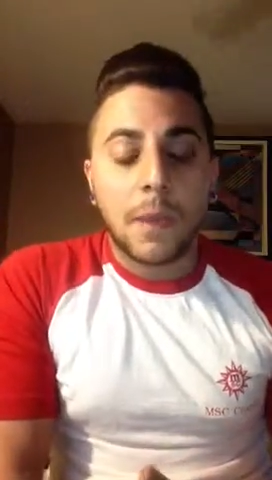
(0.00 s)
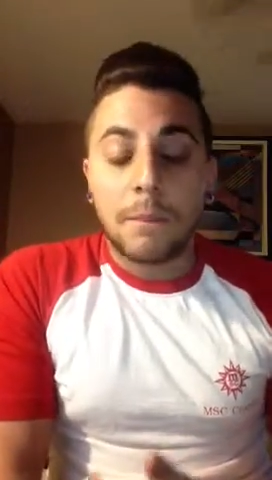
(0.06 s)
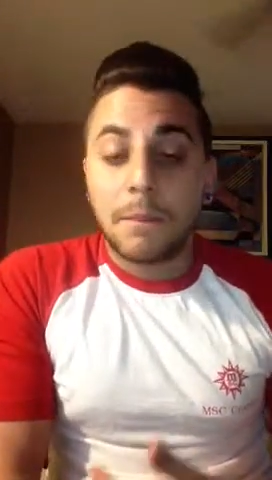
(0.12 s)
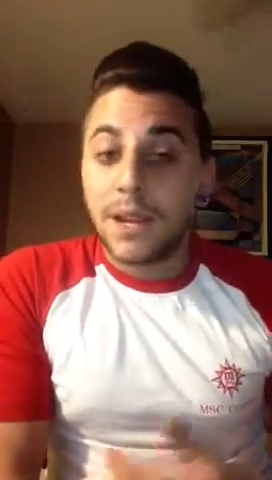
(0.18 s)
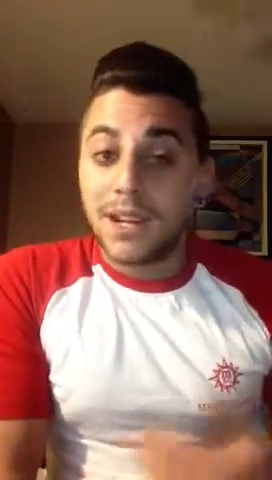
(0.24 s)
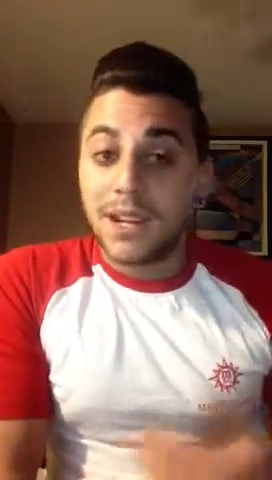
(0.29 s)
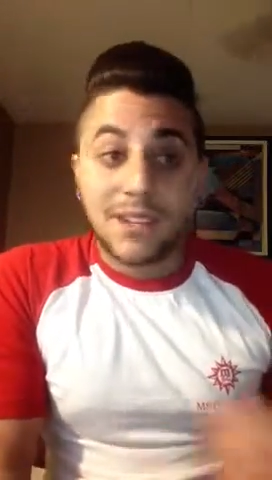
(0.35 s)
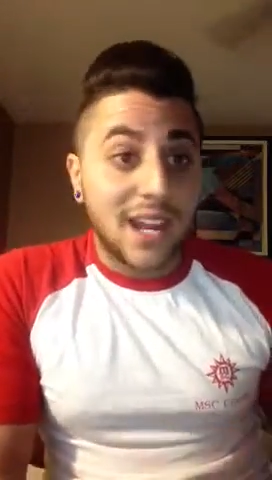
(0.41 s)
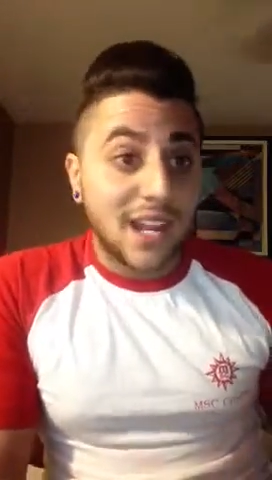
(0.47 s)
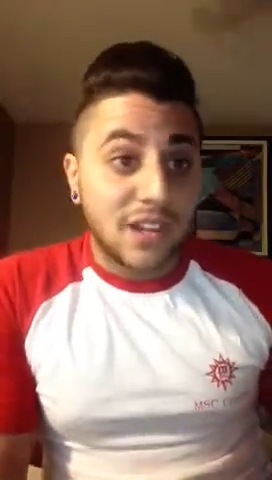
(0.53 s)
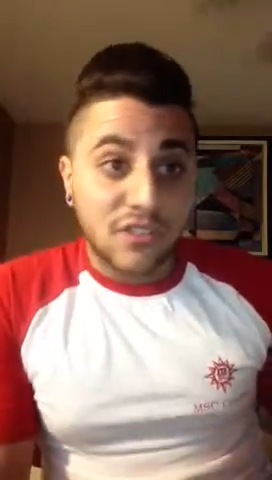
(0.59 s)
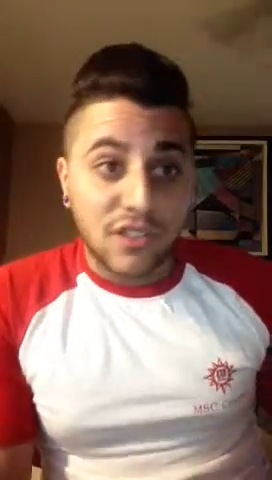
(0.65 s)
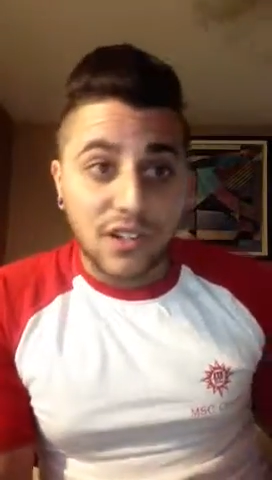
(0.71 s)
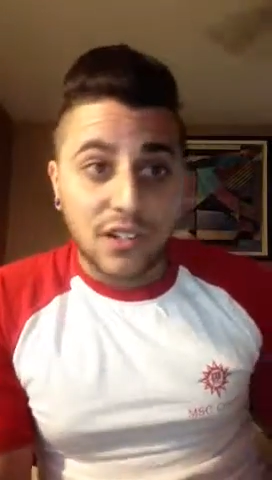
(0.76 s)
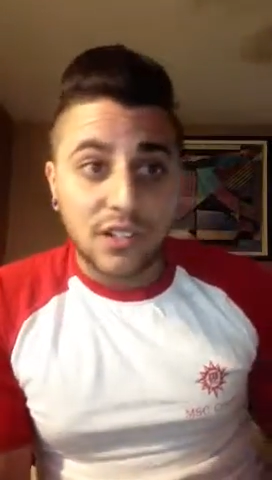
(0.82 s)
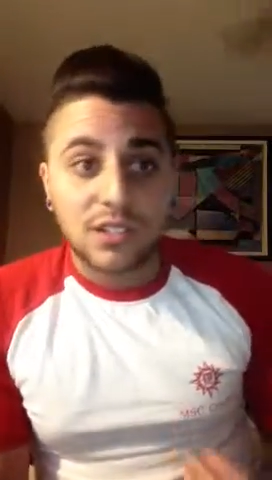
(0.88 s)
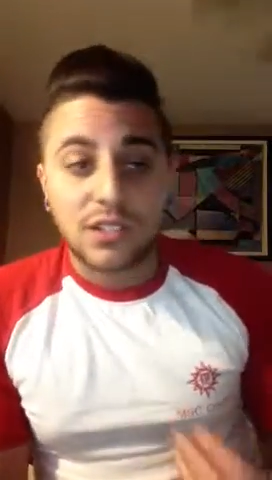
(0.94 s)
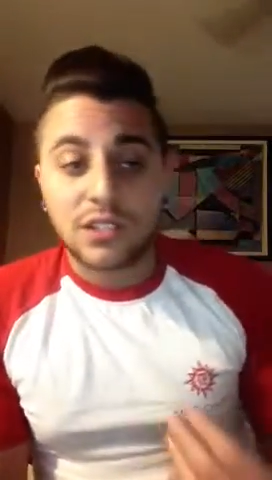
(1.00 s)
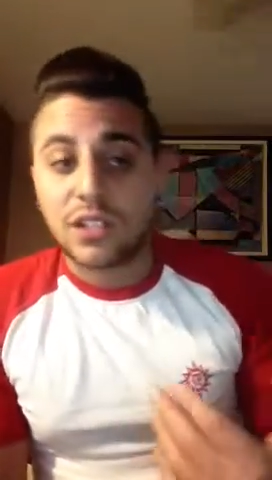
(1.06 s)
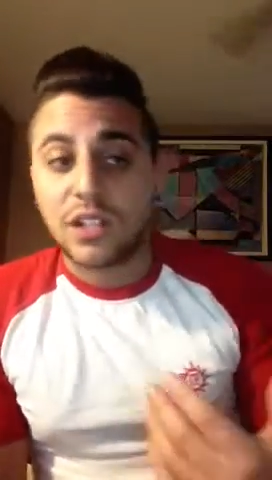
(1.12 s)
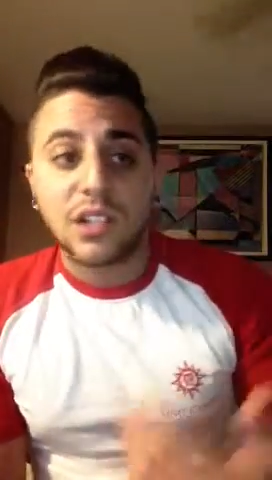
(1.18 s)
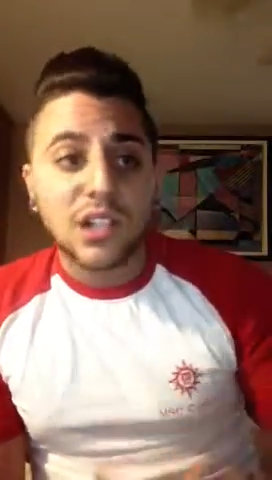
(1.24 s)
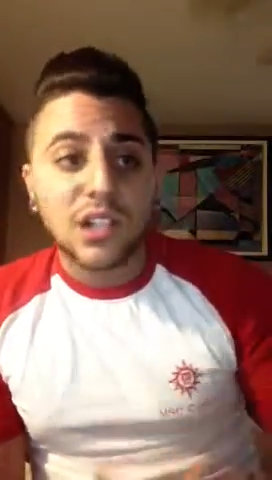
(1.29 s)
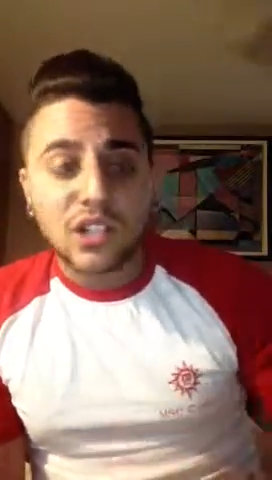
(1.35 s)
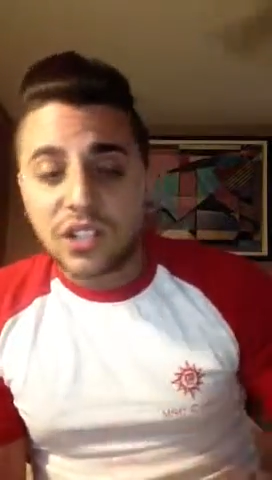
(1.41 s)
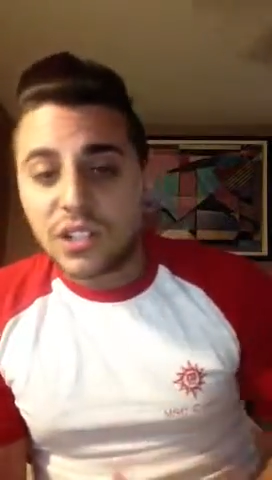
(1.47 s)
many dangerous
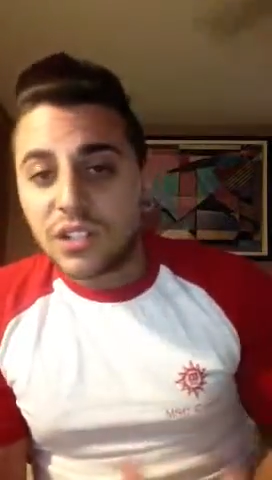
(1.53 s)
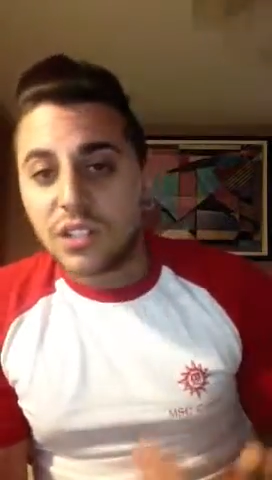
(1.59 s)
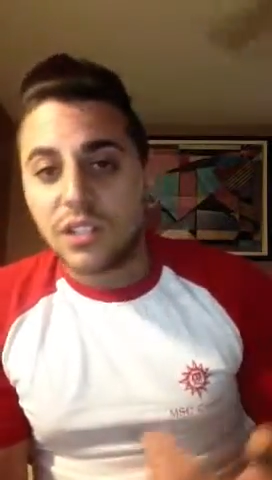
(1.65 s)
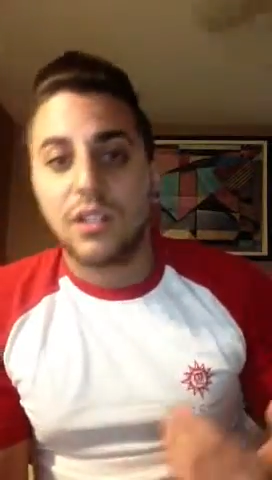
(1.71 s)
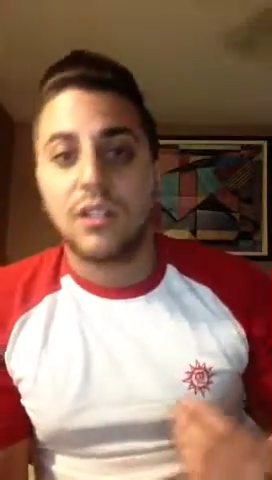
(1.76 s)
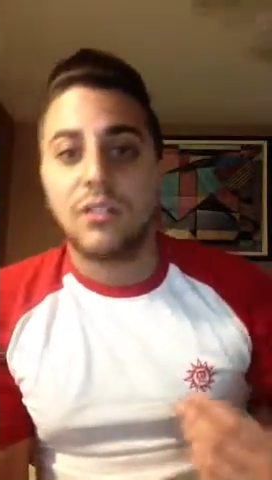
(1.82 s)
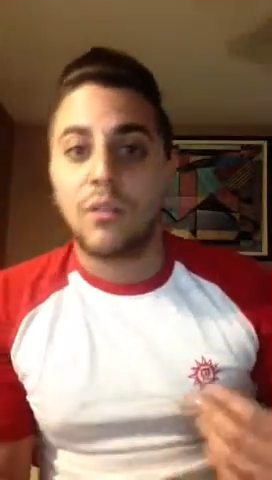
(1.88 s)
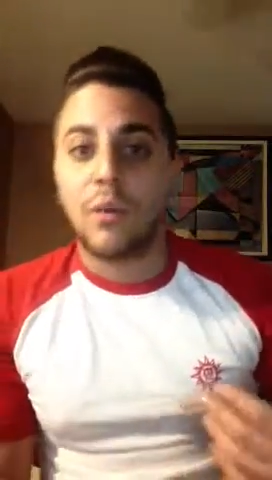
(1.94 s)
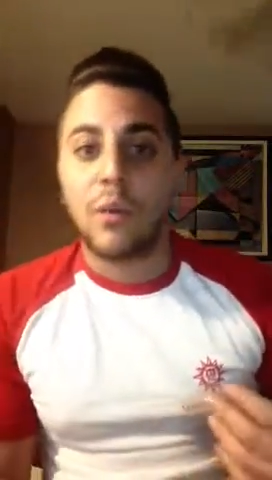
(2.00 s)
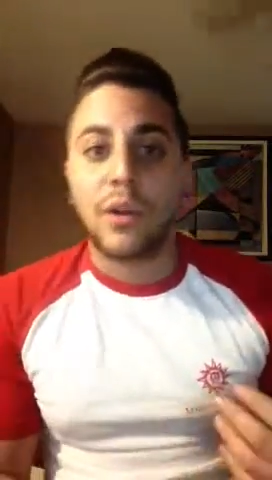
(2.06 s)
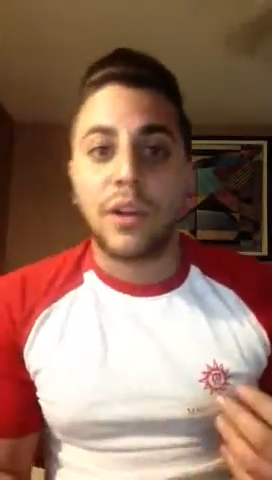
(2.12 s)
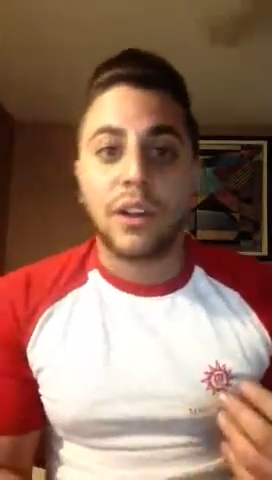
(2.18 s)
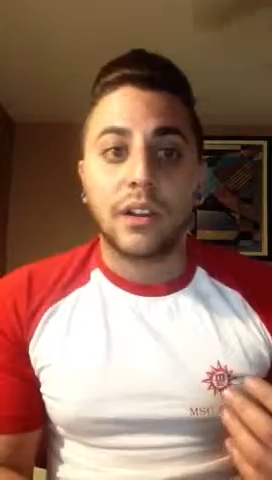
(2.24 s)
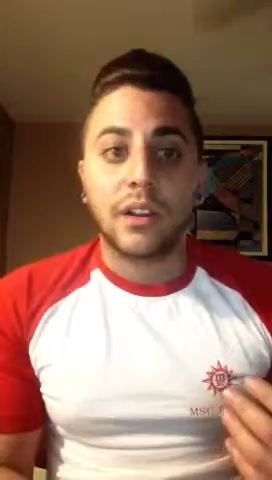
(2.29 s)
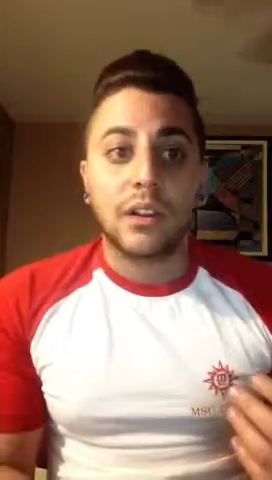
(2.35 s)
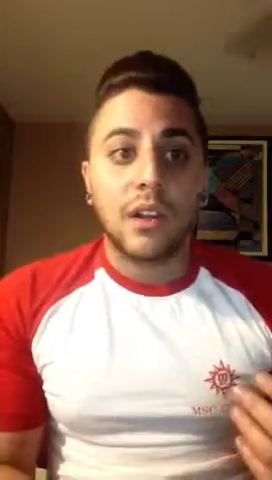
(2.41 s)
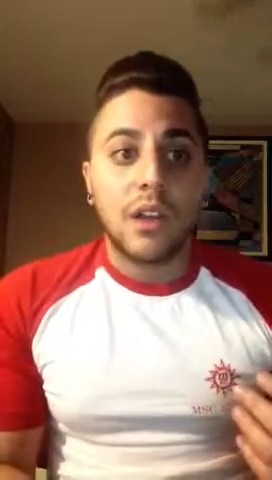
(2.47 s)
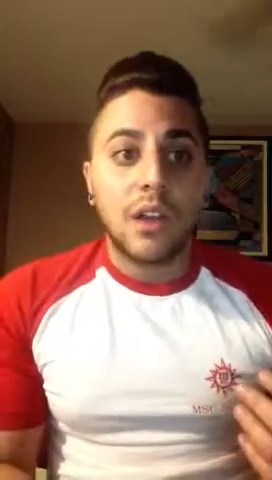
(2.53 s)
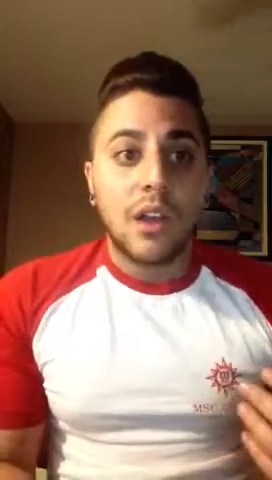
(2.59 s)
collisions and avoiding